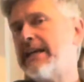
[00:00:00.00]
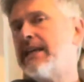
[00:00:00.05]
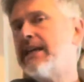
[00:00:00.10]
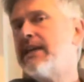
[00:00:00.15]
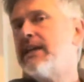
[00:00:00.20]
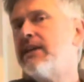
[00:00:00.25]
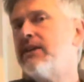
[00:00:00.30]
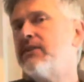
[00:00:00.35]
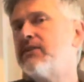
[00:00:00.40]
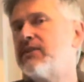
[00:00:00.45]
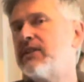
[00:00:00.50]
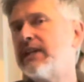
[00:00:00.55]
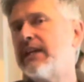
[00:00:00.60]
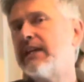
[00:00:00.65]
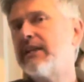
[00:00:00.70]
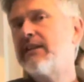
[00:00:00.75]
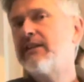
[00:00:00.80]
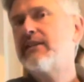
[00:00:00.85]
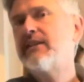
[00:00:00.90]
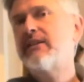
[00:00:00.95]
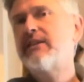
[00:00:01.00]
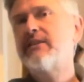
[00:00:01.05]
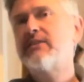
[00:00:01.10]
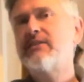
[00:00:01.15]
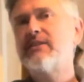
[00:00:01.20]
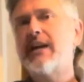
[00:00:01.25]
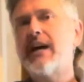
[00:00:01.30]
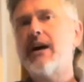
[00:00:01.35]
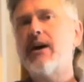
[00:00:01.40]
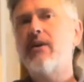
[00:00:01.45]
easing into the
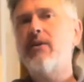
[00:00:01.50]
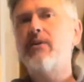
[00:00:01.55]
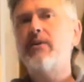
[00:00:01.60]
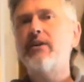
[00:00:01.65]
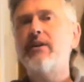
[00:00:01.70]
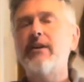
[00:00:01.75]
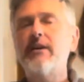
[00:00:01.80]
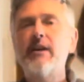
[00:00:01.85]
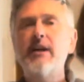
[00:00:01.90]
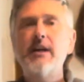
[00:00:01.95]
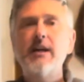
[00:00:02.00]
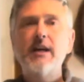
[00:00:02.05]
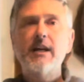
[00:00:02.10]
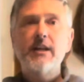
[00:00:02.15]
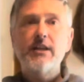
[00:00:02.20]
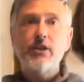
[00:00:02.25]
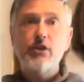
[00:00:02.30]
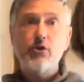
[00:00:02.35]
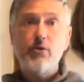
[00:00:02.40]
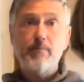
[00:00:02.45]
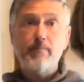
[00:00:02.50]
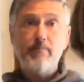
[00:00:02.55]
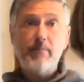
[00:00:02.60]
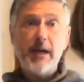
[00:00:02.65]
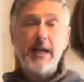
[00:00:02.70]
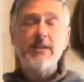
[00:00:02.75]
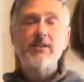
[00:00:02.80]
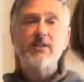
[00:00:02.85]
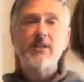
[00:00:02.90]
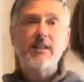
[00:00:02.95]
sound, you're
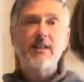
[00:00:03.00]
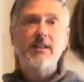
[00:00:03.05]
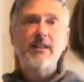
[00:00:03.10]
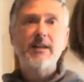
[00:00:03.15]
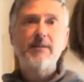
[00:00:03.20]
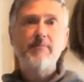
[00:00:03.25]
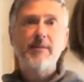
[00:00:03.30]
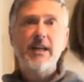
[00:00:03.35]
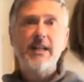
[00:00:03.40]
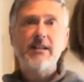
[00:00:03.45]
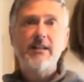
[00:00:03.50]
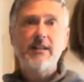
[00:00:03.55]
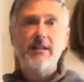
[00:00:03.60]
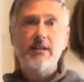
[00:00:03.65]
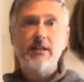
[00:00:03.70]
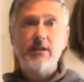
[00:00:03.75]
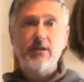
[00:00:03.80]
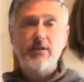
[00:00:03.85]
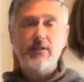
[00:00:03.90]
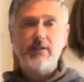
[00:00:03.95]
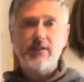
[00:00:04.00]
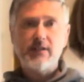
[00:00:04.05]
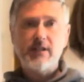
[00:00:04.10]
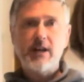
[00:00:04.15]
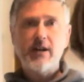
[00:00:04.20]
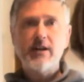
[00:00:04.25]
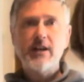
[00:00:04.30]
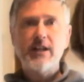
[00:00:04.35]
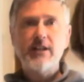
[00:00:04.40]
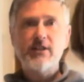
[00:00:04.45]

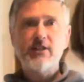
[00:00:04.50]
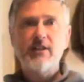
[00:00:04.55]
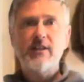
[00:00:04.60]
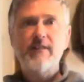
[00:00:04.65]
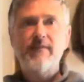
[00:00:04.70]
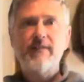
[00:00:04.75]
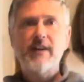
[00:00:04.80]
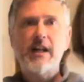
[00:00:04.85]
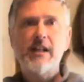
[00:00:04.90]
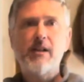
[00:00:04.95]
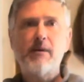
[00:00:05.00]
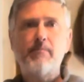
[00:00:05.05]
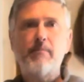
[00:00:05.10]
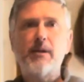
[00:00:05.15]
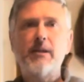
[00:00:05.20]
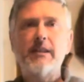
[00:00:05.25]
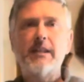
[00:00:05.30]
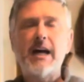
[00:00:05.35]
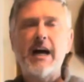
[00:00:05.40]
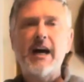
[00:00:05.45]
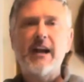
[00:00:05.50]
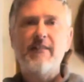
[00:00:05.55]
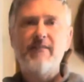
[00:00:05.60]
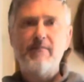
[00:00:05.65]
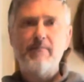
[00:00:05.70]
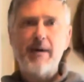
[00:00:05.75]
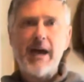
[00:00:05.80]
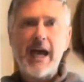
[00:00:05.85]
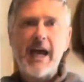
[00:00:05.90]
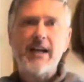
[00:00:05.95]
starting to develop a lot of
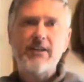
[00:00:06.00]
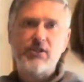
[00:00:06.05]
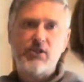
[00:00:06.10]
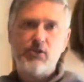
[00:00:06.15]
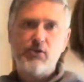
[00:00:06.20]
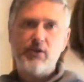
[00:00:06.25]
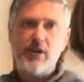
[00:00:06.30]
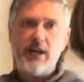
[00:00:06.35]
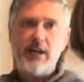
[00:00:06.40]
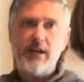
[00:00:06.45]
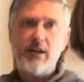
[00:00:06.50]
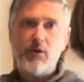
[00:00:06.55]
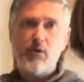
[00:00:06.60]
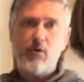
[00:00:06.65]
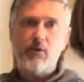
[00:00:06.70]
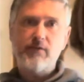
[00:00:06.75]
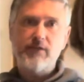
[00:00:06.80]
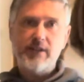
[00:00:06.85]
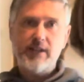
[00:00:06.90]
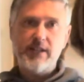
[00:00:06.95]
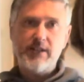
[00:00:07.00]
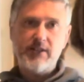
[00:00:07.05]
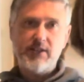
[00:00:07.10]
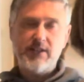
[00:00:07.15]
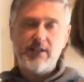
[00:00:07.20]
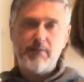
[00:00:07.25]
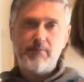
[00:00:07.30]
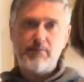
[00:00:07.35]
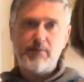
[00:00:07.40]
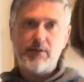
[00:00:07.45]
mastery over this
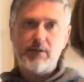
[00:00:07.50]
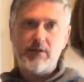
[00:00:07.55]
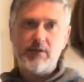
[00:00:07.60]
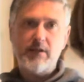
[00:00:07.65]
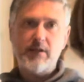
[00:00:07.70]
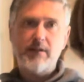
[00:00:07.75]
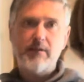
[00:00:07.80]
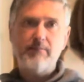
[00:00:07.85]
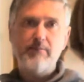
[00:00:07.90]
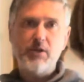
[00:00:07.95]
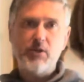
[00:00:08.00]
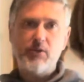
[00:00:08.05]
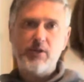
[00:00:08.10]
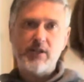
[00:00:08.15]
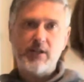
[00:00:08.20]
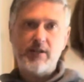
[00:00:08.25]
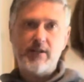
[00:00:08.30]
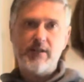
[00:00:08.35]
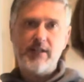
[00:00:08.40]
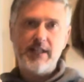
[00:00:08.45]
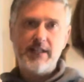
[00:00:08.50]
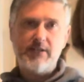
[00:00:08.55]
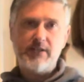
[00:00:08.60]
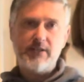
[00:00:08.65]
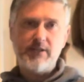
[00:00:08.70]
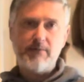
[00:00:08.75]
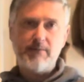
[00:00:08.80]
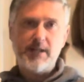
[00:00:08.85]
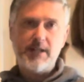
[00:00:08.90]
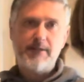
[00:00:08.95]
simple musical
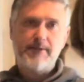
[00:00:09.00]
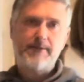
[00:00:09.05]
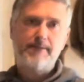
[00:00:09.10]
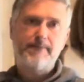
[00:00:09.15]
instrument.